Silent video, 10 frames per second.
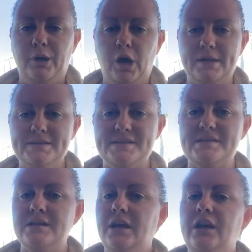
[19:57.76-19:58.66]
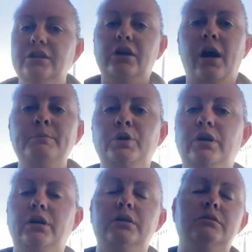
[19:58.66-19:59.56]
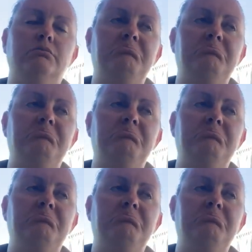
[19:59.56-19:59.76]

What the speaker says: Pots. Look, I'm not